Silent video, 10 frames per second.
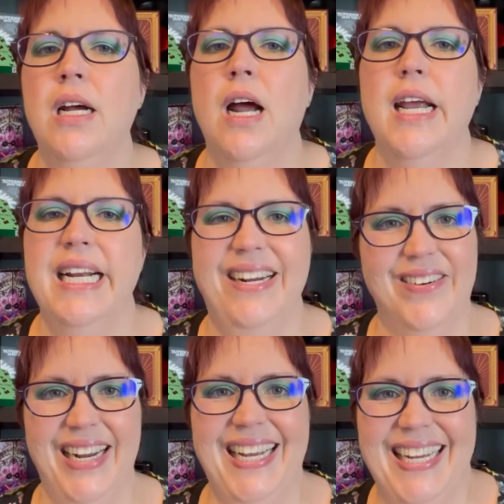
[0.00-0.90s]

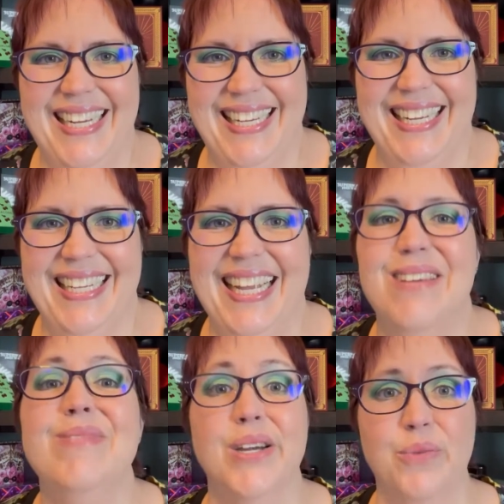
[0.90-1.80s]
anyway,
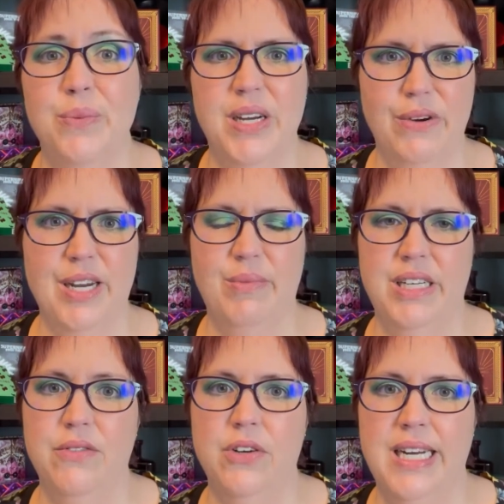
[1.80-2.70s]
I'm done with my
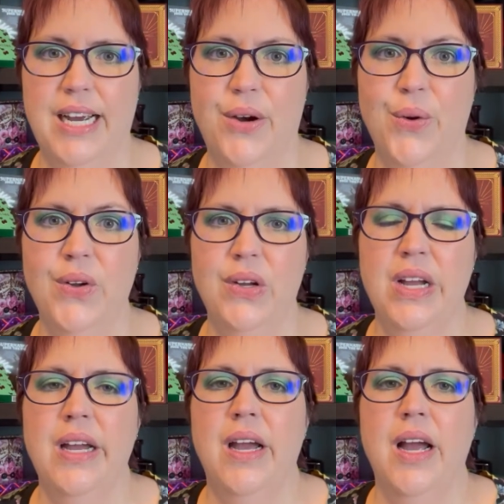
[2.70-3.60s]
rambling for now.
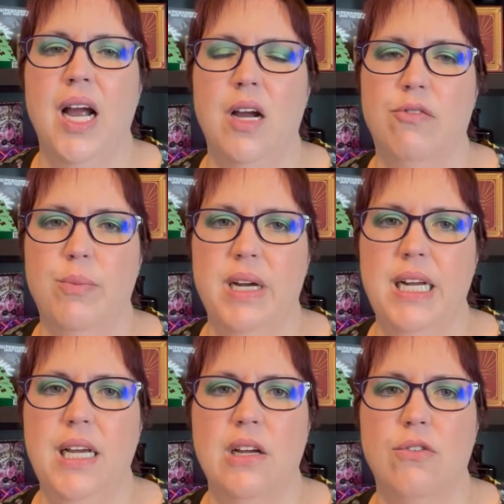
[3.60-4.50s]

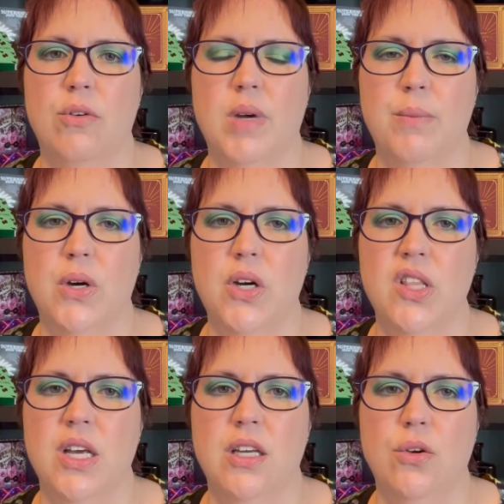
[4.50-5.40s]
Everybody, remember
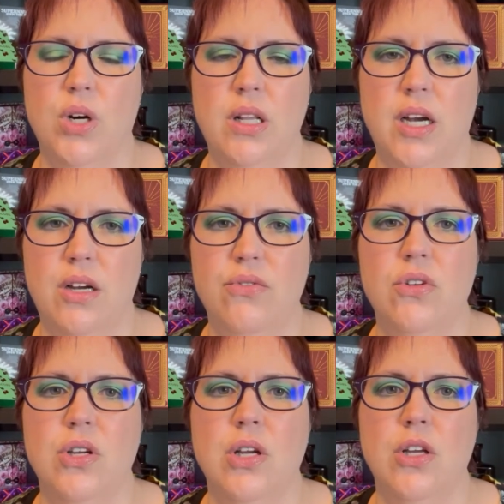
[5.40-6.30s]
that you are loved,
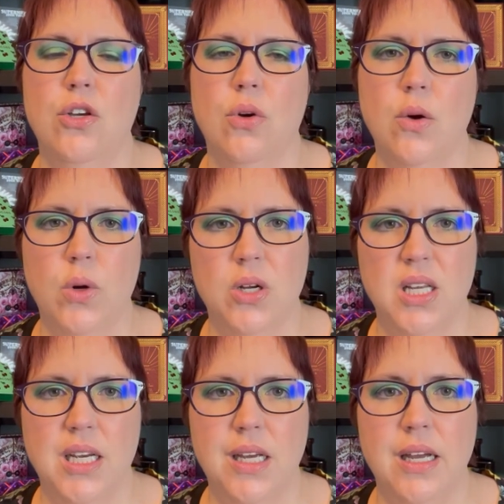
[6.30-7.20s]
you are
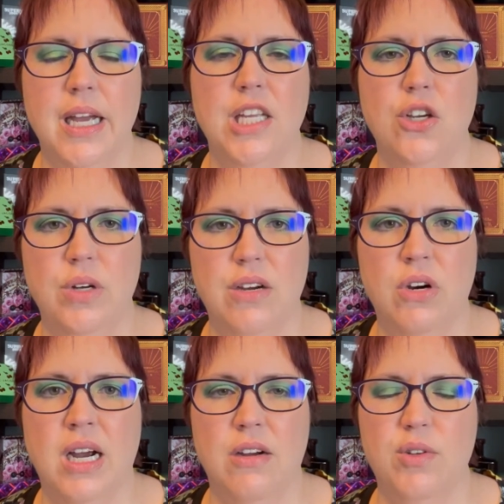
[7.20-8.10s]
worthy, and you never
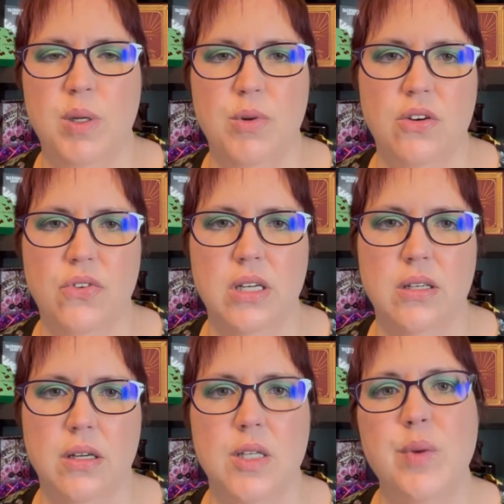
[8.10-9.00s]
have to be perfect,
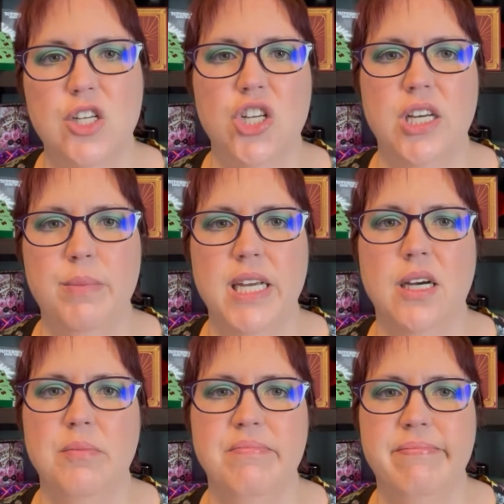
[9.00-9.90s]
especially in
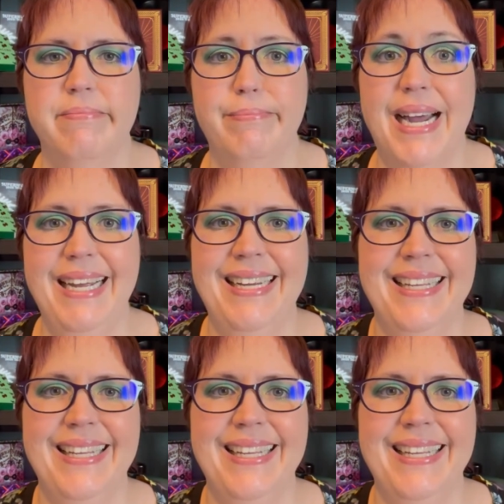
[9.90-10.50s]
makeup. Bye.